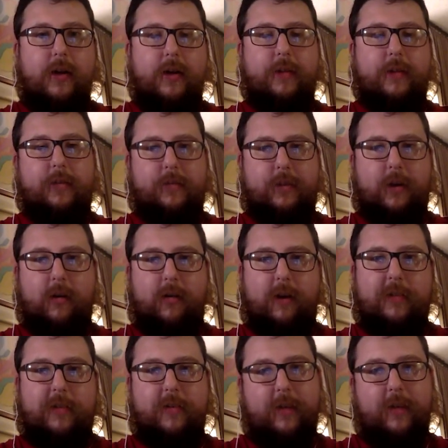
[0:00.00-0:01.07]
This
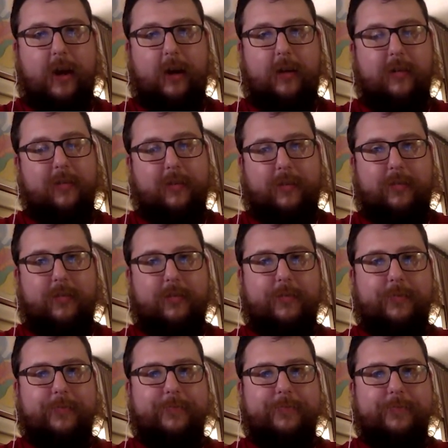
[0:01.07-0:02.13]
acceleration thing is just
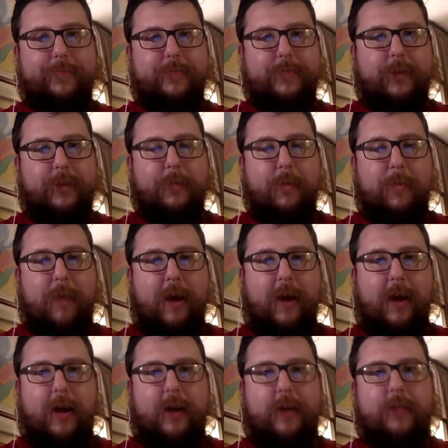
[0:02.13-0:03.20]
stupid in
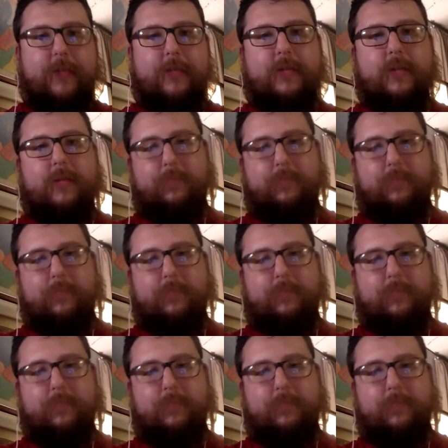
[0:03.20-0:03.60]
my eyes.